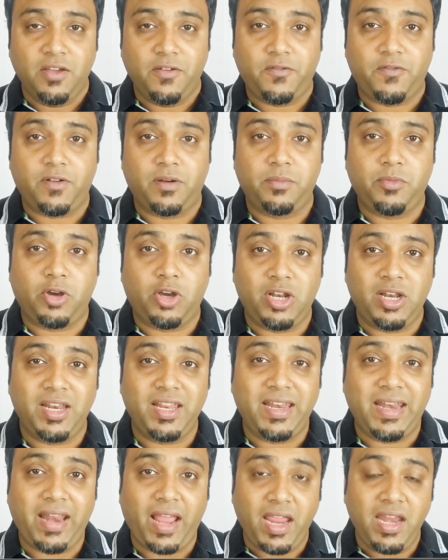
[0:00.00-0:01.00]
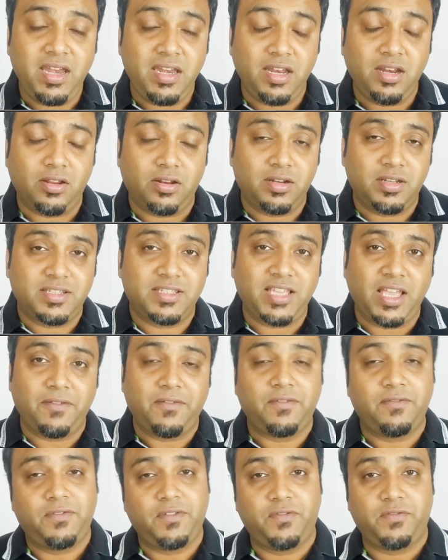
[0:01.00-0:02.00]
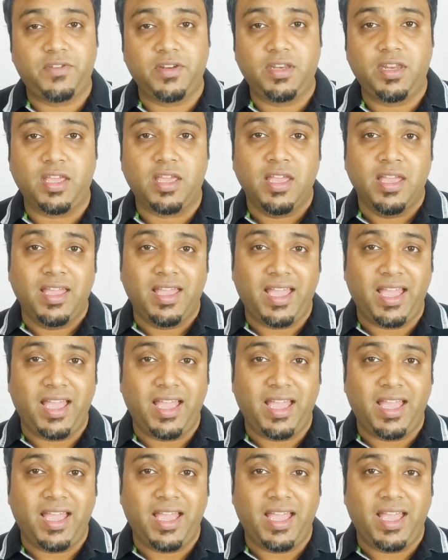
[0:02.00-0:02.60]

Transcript: from only 19 on the 750D,